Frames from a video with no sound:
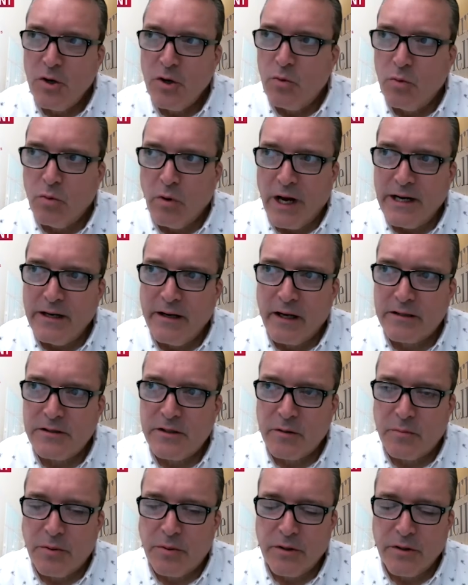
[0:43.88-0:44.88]
right next
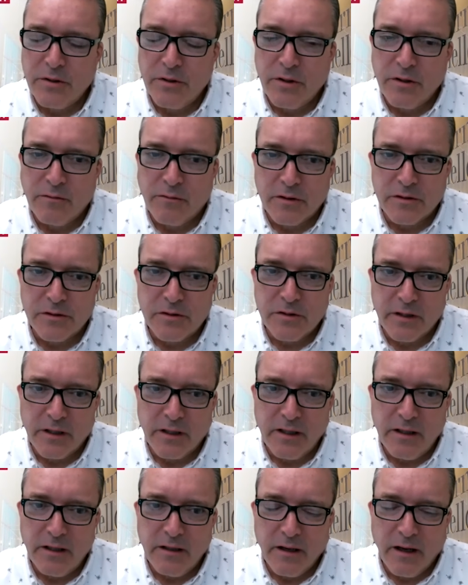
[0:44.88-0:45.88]
to Purdue
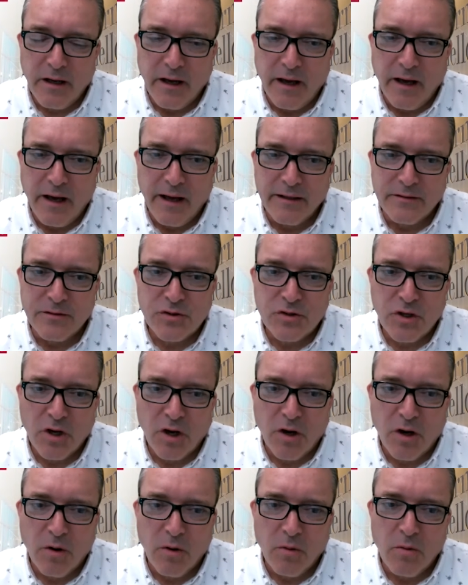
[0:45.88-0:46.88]
University. And
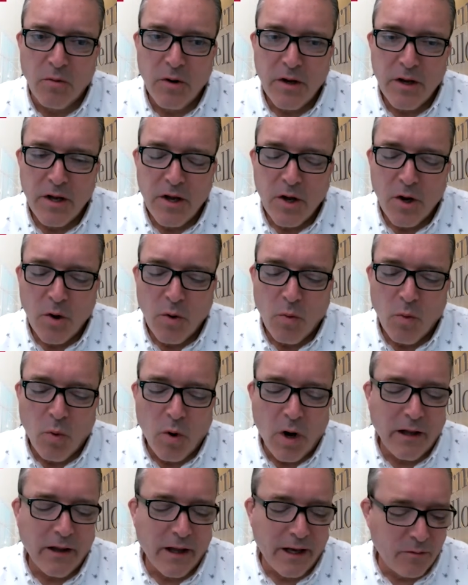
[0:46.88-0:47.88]
so
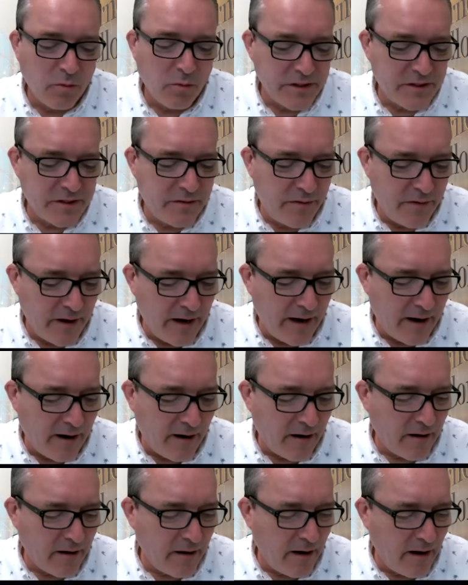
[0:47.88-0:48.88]
while I was
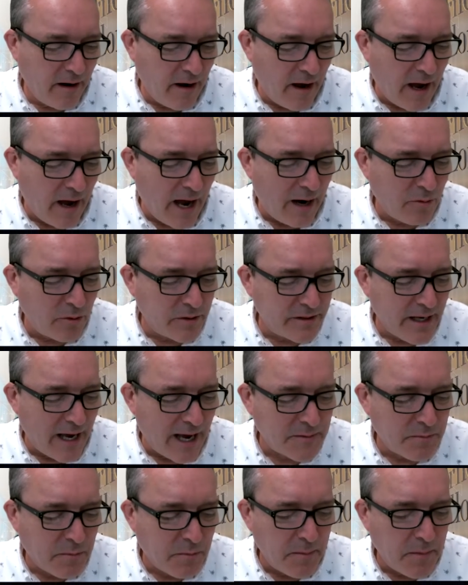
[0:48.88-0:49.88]
there, I was
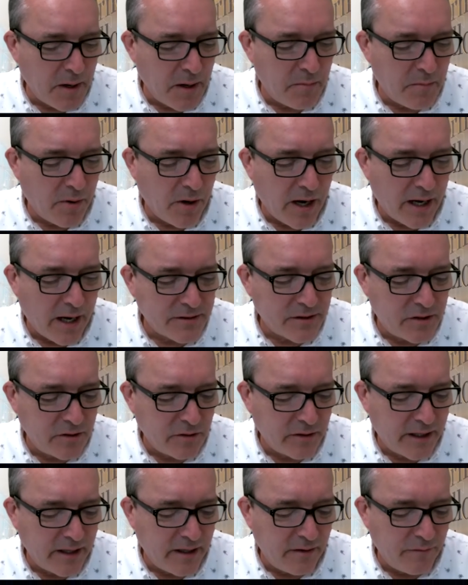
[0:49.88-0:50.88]
asked by my boss to
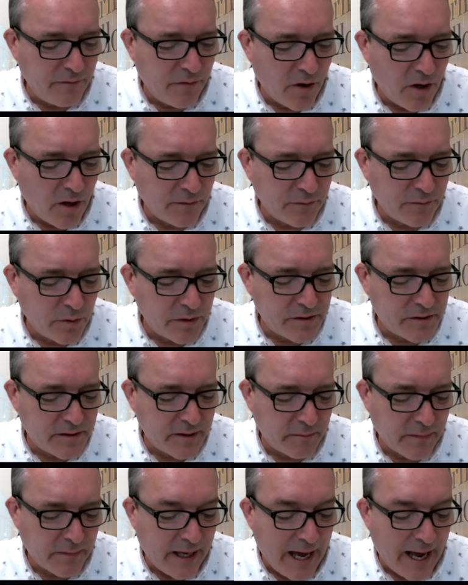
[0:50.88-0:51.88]
get involved with
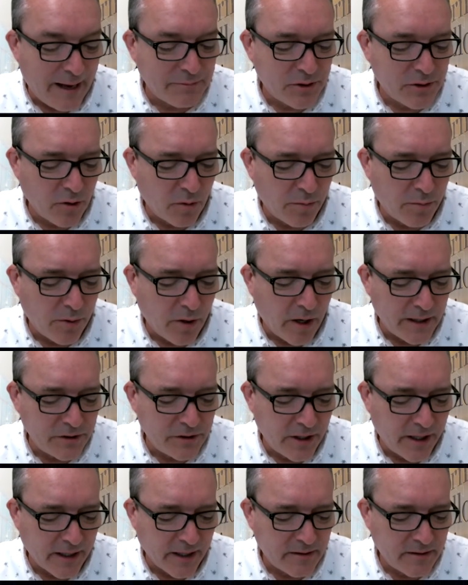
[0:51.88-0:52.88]
some capstone
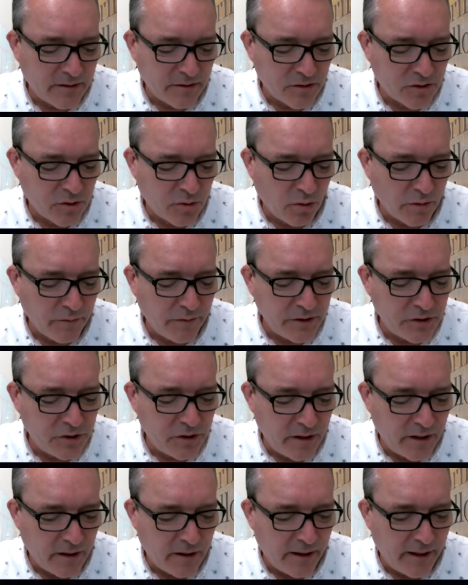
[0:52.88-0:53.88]
projects at the School of
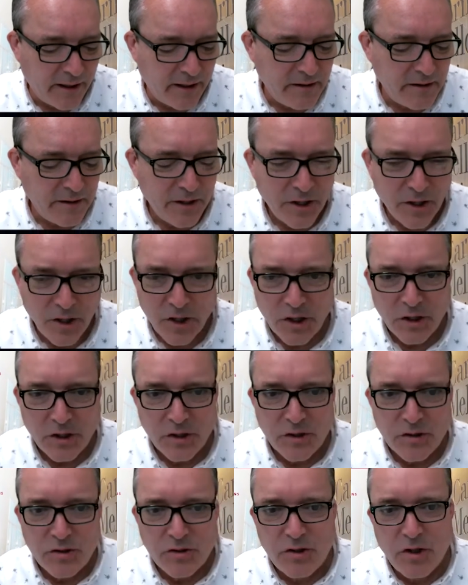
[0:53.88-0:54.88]
Engineering.
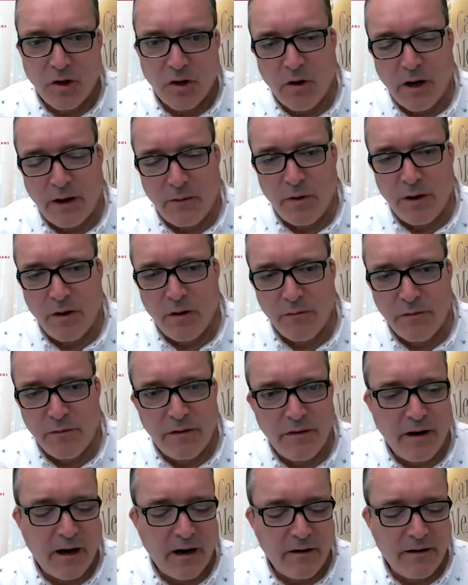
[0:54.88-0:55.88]
So I went over
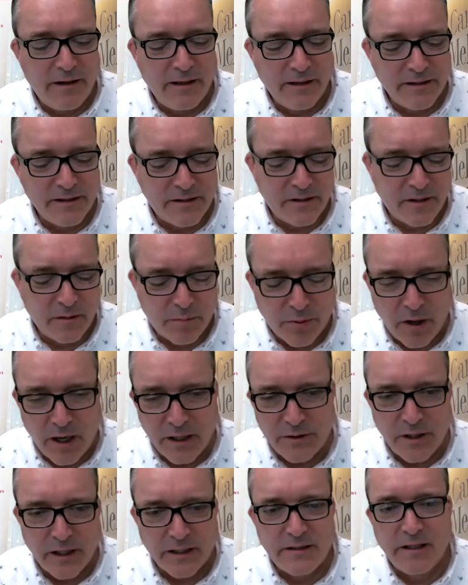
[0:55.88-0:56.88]
there and listened to
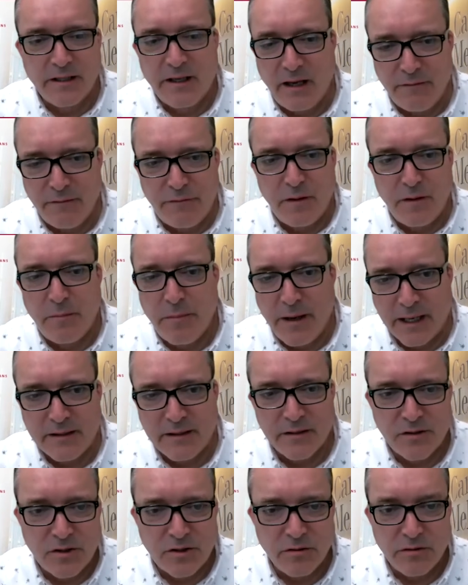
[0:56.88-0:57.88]
projects and gave feedback
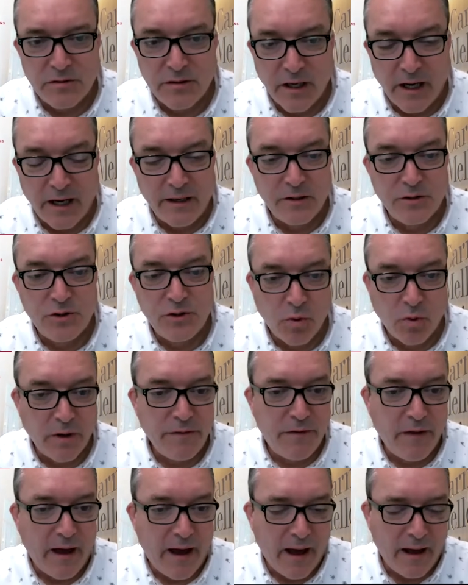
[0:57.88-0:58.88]
to students, and I
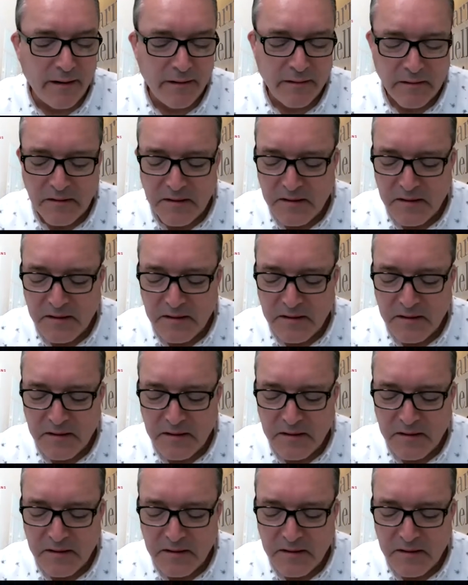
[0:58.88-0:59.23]
enjoyed that.